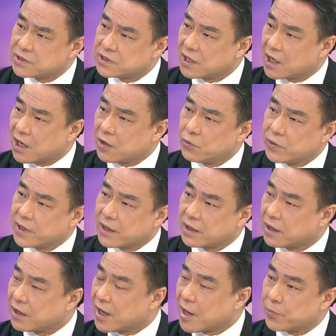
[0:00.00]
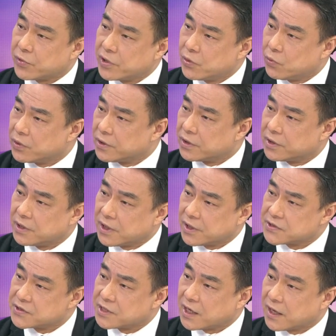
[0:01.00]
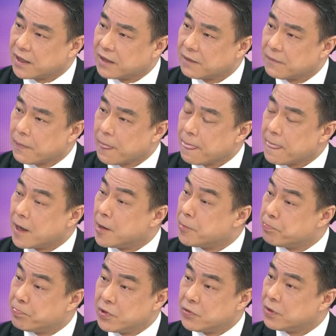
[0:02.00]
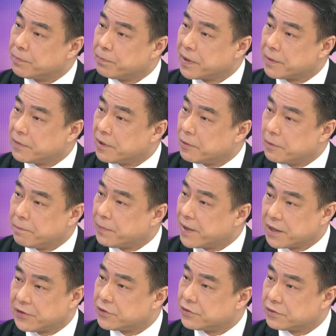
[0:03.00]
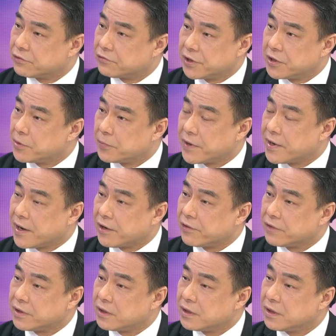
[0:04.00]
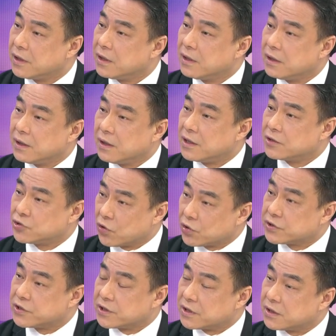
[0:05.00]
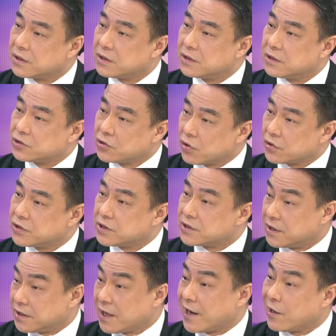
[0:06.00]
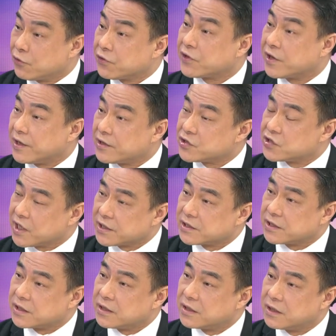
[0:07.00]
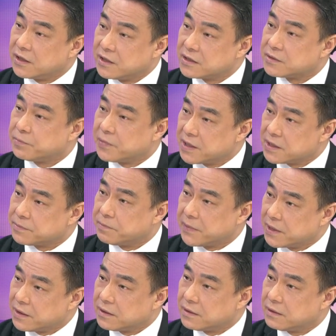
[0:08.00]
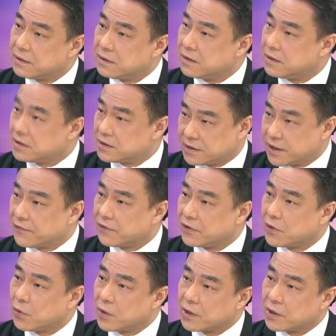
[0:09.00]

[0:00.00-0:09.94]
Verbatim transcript: to see how we can collaborate with the other side and build a big, better Greater Bay Area. And doctor, doctors and the healthcare sector is big, big, is definitely